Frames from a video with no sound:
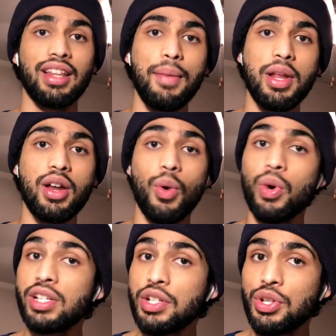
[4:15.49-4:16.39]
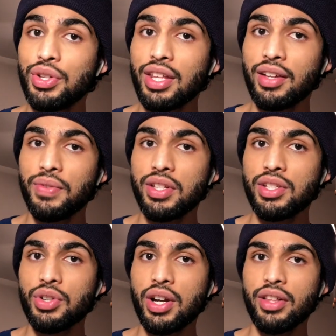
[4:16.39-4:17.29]
Let me know, what did you think of
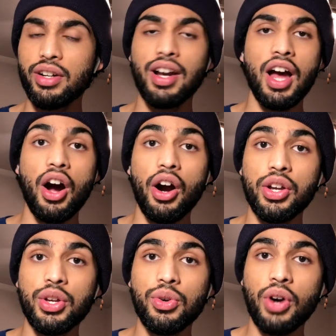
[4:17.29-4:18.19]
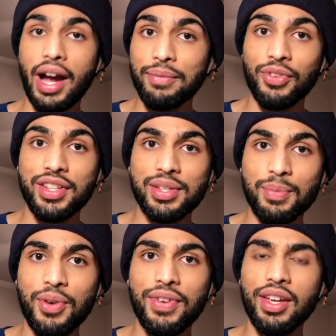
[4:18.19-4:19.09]
this trailer? Are you hyped for this
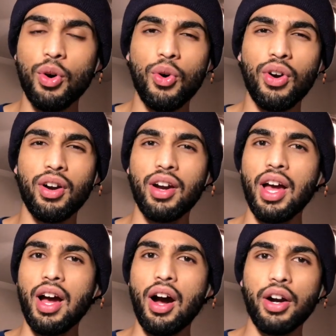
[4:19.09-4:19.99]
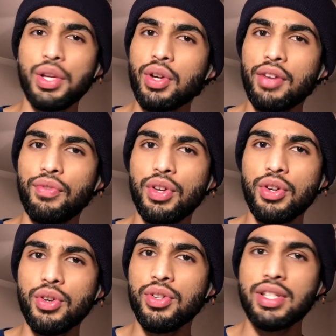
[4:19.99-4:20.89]
movie, or are you
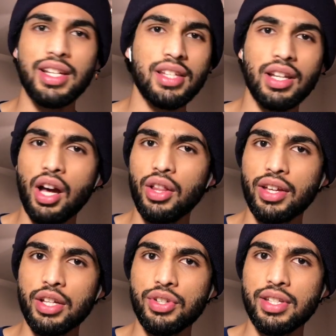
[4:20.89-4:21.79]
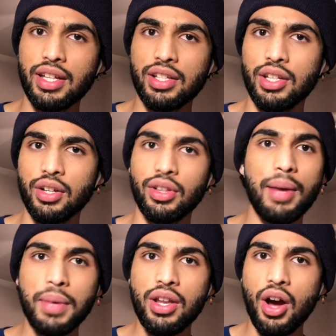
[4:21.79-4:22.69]
confused? Does it not look interesting to you?
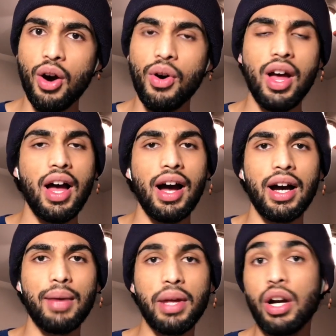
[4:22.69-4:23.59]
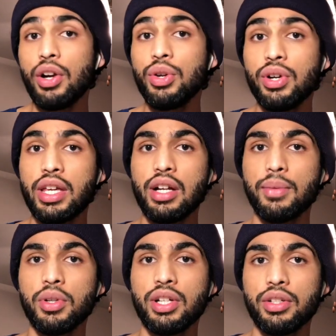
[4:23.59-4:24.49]
Let me know. And are you a
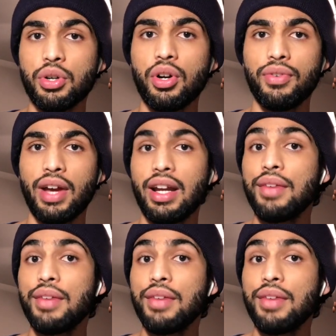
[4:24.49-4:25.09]
Guillermo del Toro fan?